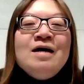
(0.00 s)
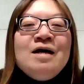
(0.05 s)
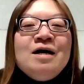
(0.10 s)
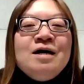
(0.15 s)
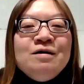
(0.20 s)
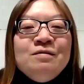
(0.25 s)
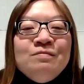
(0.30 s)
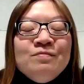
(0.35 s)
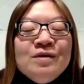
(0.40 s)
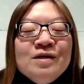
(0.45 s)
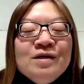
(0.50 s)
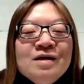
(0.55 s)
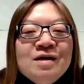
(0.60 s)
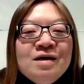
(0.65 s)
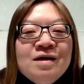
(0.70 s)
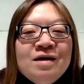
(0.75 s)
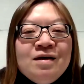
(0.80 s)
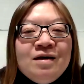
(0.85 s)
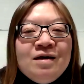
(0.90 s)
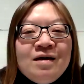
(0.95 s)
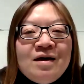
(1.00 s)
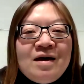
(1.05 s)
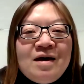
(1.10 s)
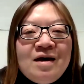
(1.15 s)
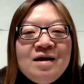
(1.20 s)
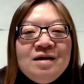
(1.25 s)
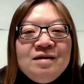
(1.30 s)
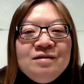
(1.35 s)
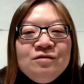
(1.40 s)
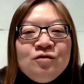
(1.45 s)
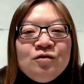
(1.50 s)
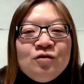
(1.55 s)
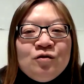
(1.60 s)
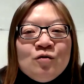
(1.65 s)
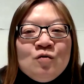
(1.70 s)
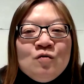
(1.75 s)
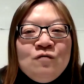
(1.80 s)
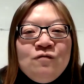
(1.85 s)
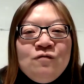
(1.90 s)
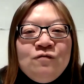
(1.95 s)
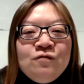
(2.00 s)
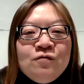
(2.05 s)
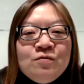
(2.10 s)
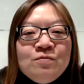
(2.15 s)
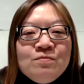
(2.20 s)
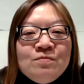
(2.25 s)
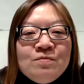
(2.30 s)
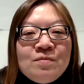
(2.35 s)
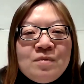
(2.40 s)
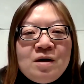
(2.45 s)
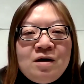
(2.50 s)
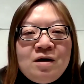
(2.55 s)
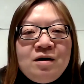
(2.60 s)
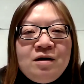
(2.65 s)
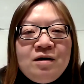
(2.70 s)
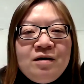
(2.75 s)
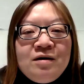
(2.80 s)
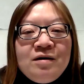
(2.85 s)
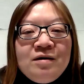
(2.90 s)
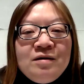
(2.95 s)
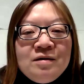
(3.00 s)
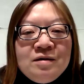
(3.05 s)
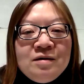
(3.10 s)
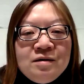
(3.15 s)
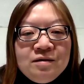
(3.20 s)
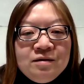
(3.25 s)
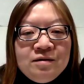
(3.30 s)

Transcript: Um, and so for my